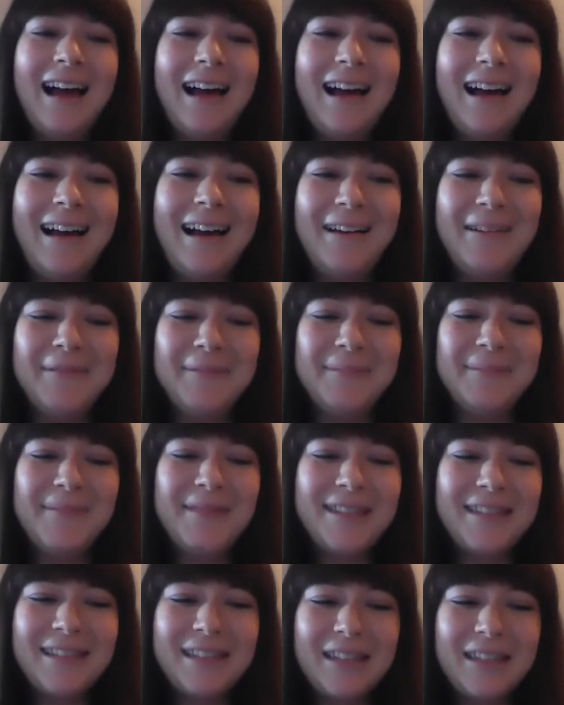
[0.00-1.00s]

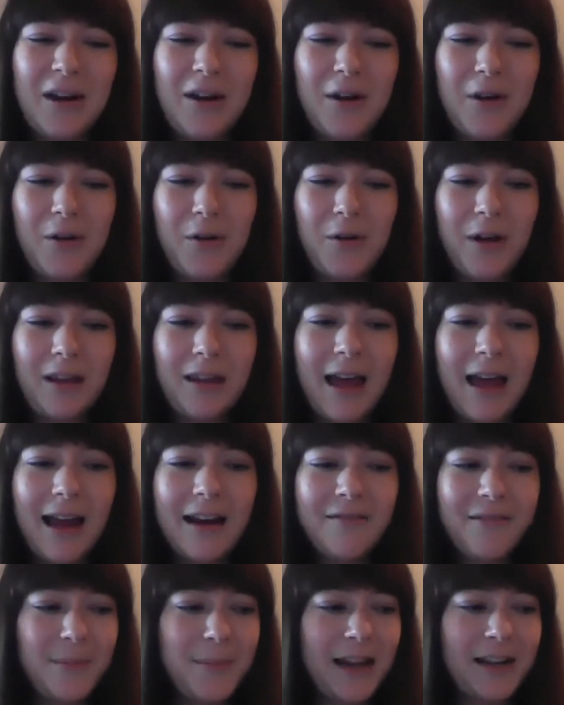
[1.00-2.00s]
So a
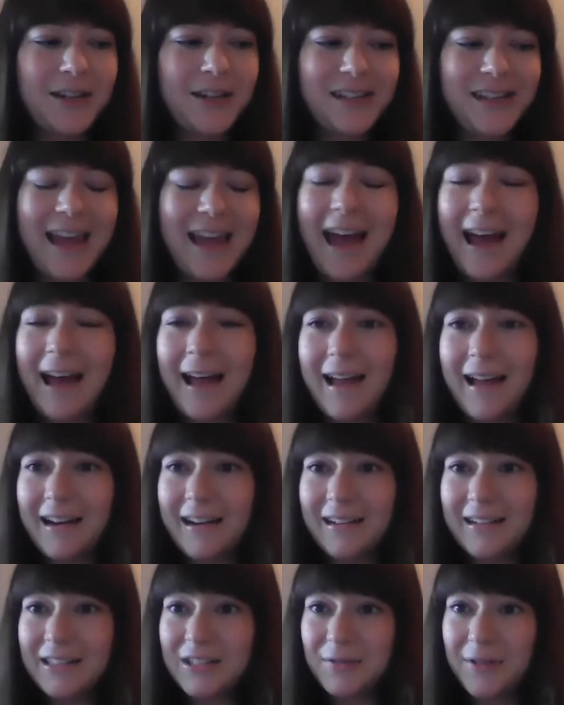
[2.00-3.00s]
lot of them actually
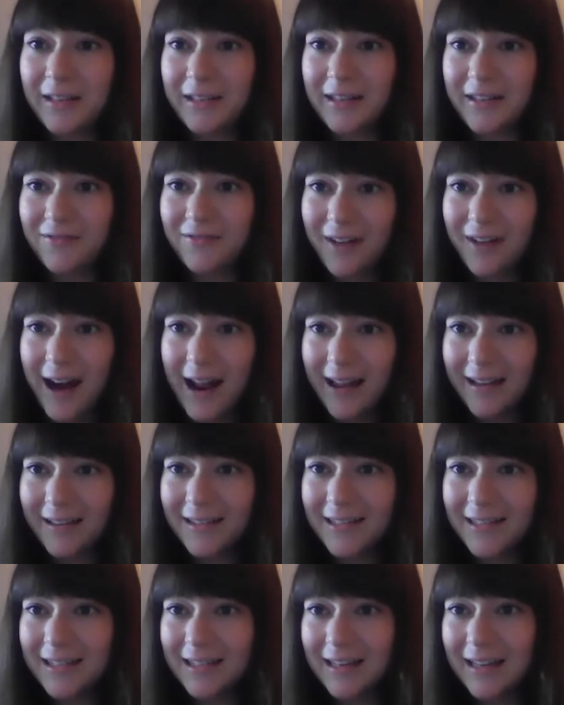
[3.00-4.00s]
had Israeli
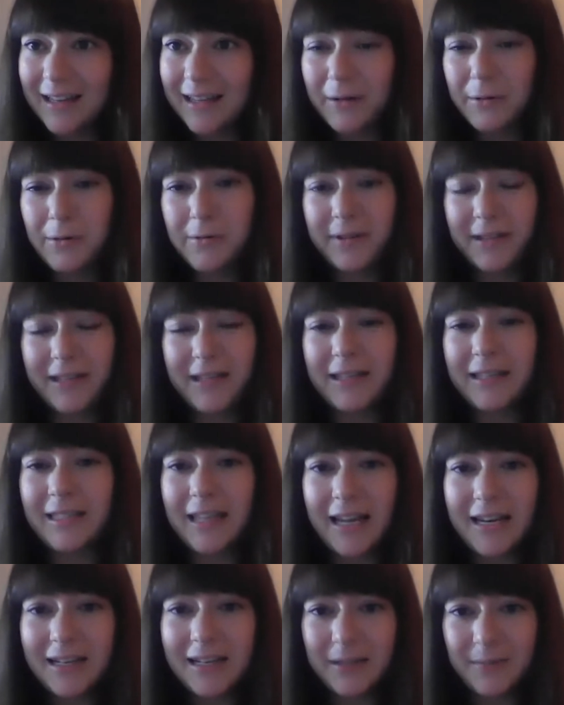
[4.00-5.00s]
friends, and they were really
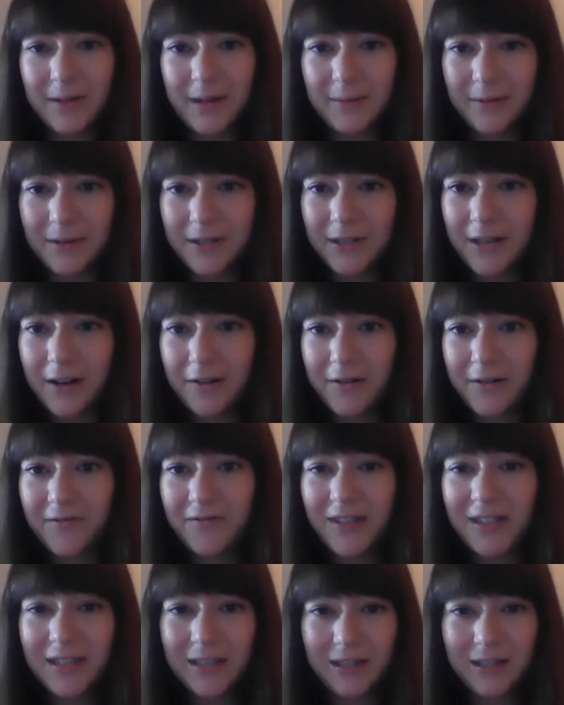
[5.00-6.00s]
excited to be able to go
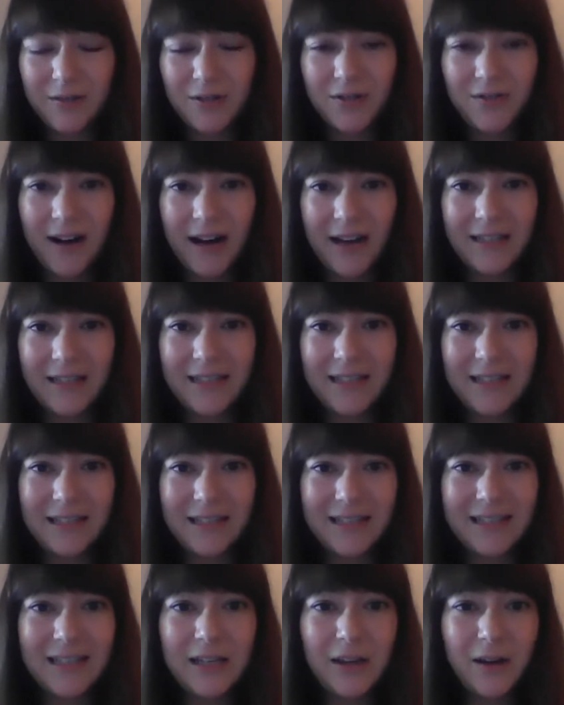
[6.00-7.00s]
and visit those friends
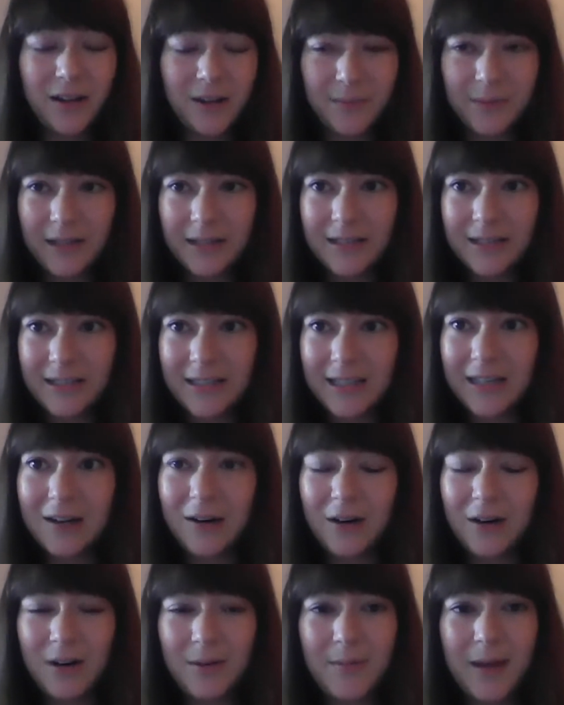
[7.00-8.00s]
and see all the places
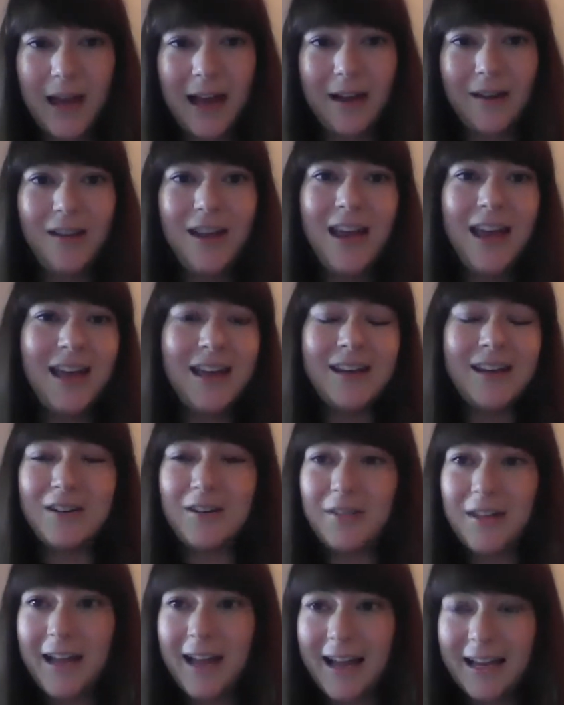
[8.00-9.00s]
they'd heard about.
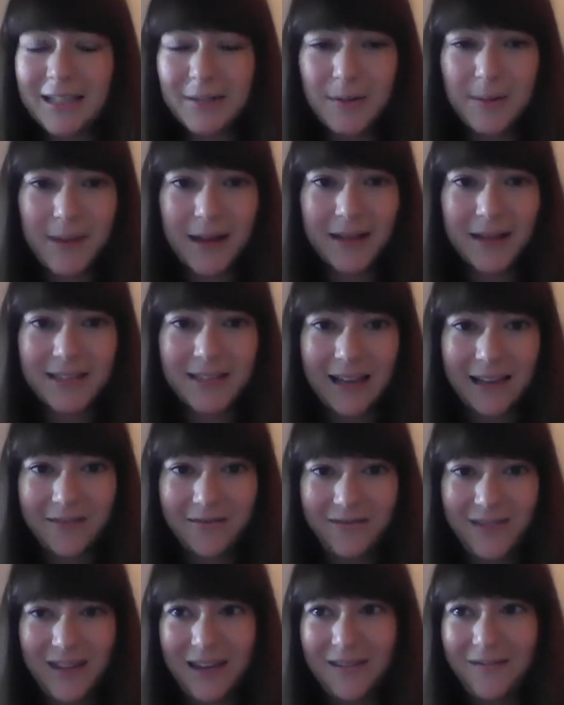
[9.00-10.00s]
They asked me about Tel
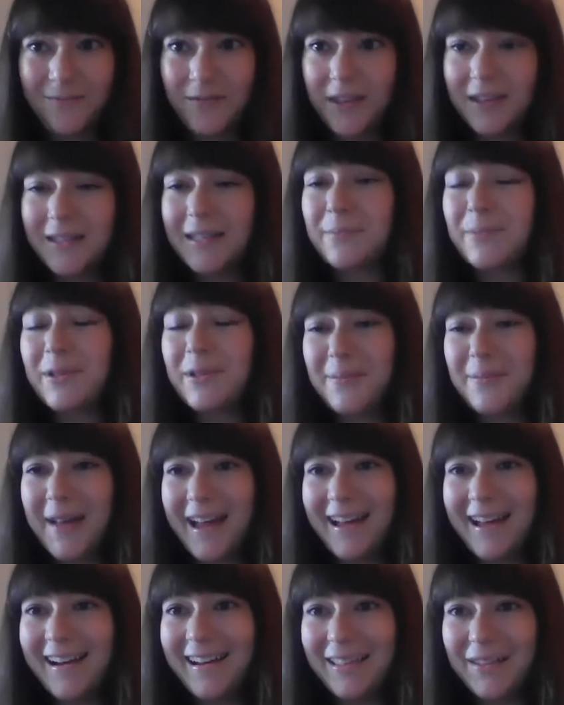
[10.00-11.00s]
Aviv. The
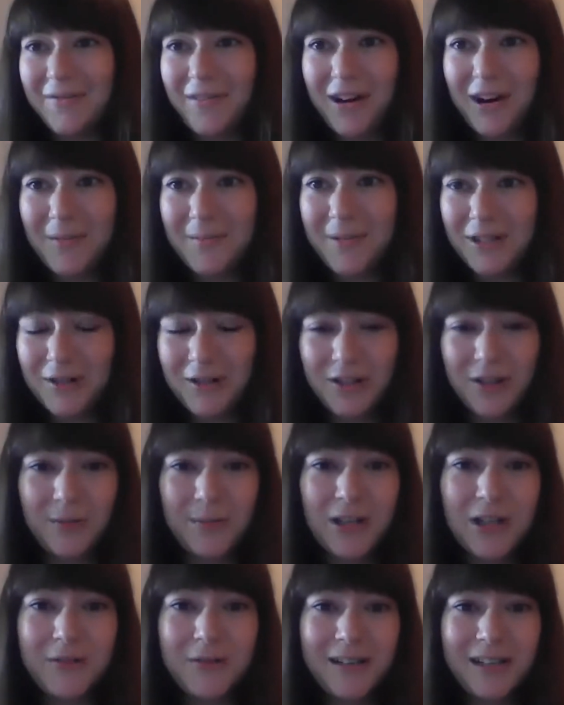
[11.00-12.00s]
diplomat at the Foreign Ministry
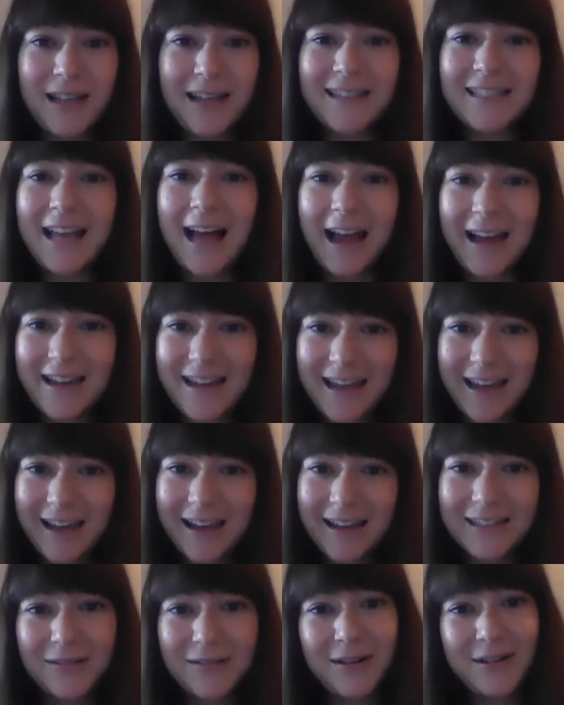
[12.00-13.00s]
told me she really likes
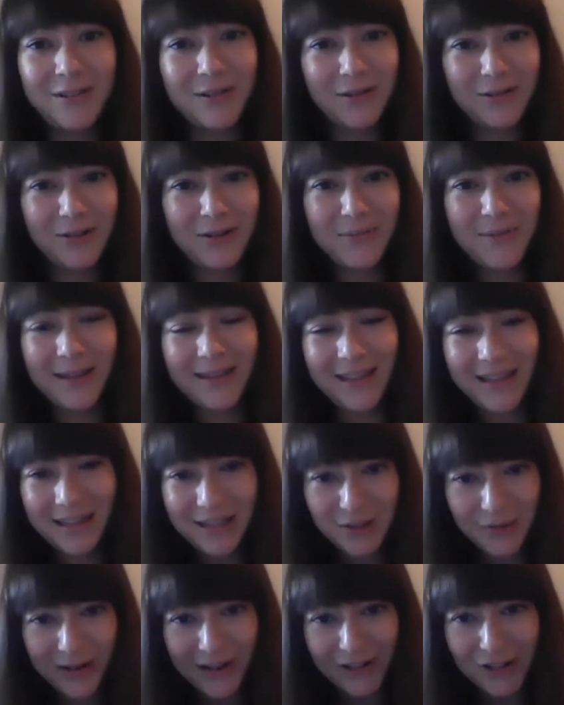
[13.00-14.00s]
hiking, so I told her about
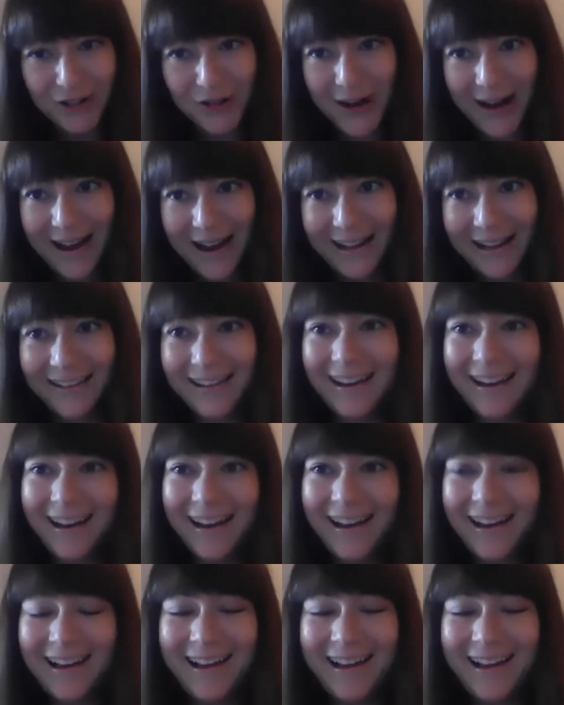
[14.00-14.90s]
the Israel Trail.